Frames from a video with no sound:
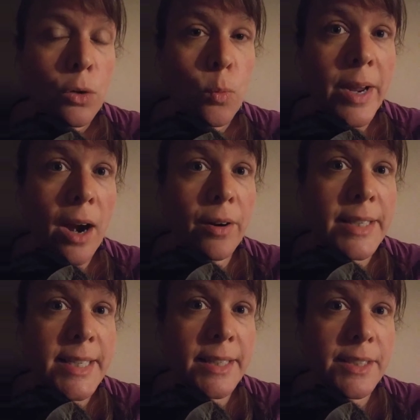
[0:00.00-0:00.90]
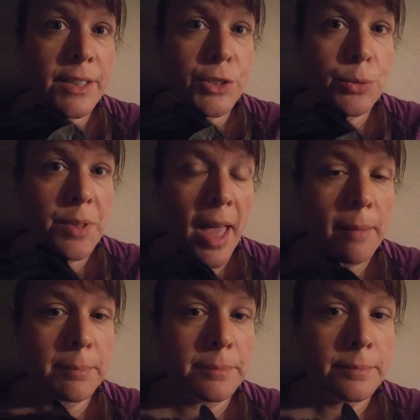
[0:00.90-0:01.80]
We are addicted to
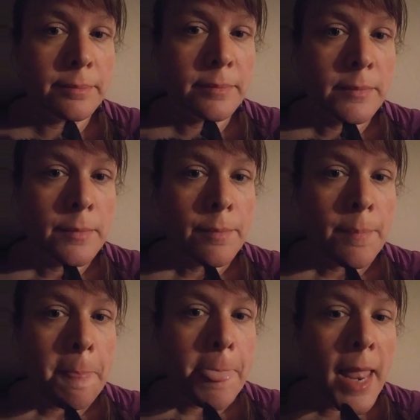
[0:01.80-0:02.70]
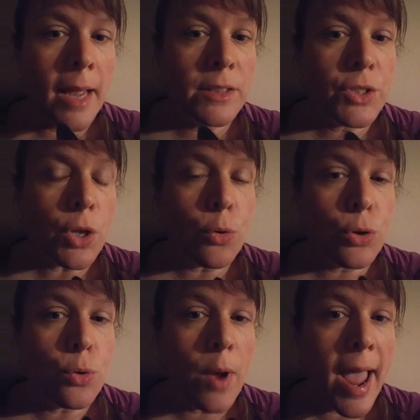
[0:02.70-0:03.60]
them. And so
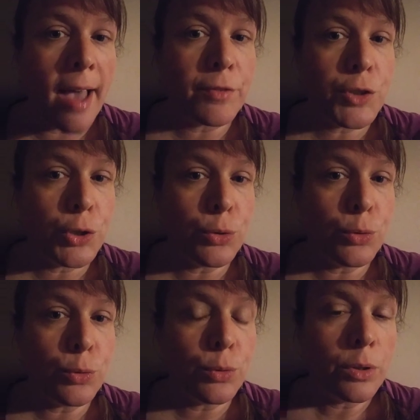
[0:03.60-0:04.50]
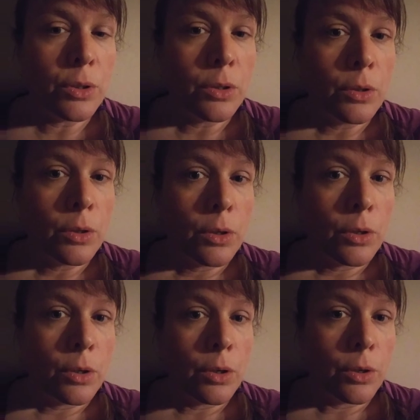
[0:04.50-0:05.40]
you have to
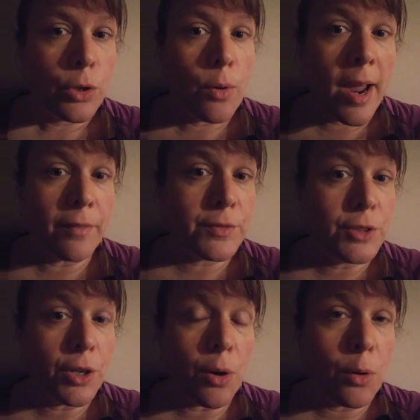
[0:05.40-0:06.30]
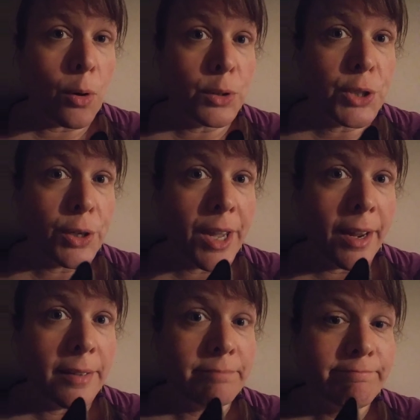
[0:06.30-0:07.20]
go cold
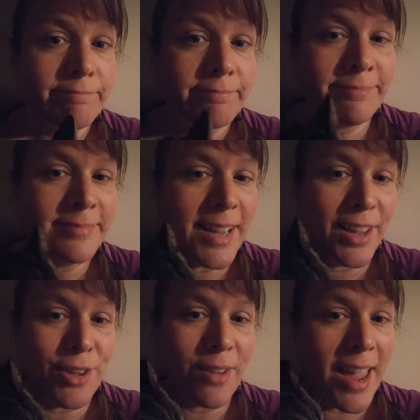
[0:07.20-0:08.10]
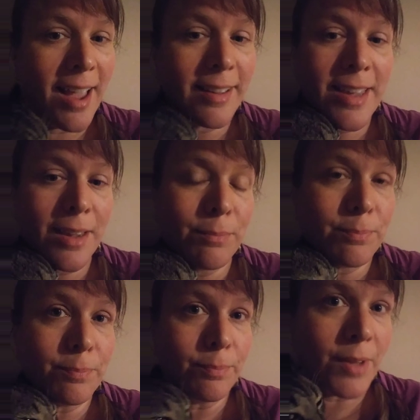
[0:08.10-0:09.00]
turkey. You can't
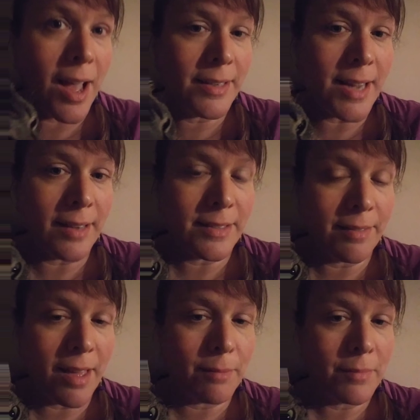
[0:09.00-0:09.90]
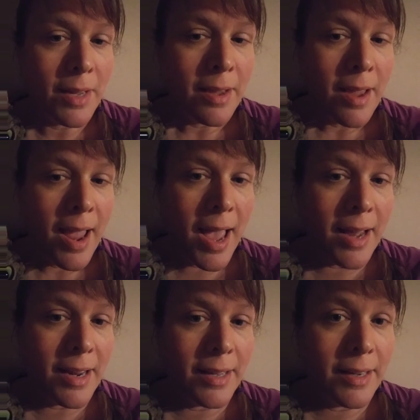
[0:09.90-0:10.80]
keep contacting them.
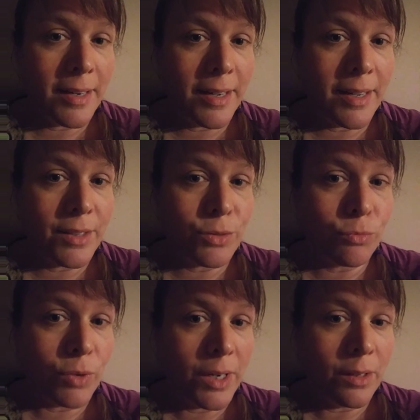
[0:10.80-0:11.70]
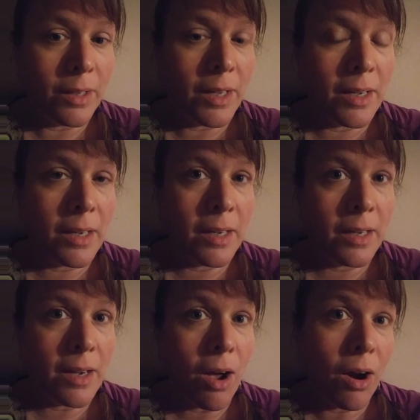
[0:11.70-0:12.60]
And it is
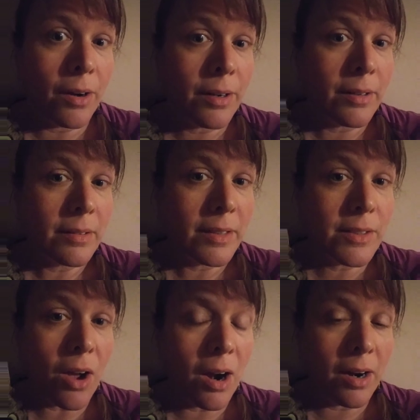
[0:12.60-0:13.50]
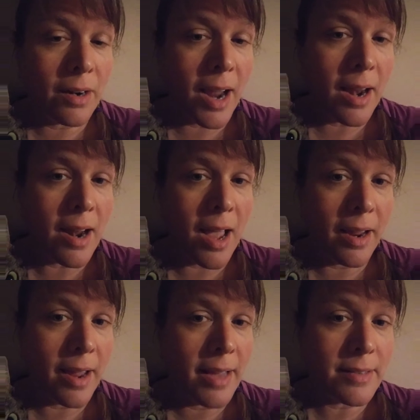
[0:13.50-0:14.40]
really hard. It's hard. And
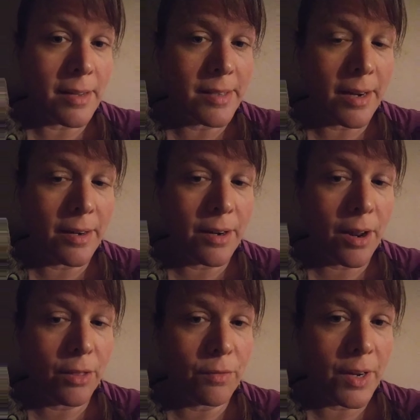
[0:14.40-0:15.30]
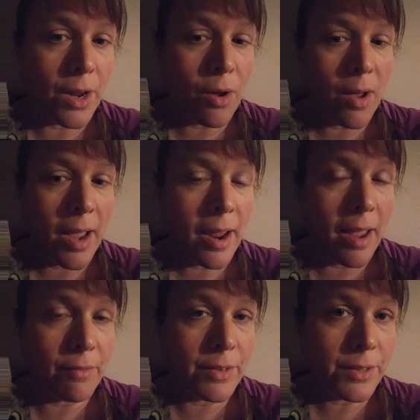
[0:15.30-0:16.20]
as I said in another video, I
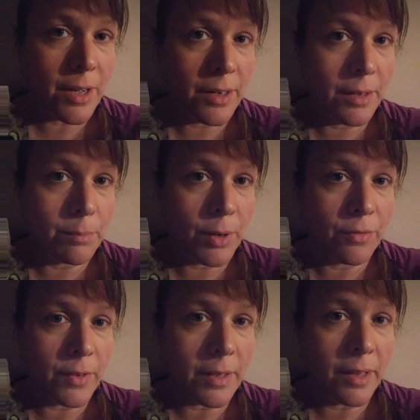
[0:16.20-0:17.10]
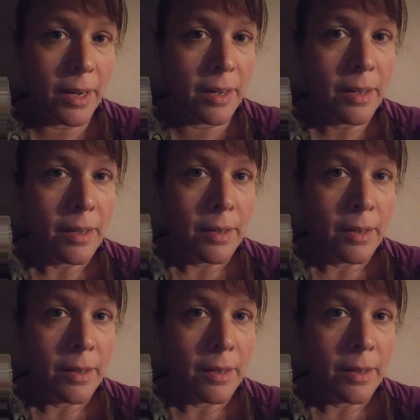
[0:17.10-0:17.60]
haven't done it perfectly.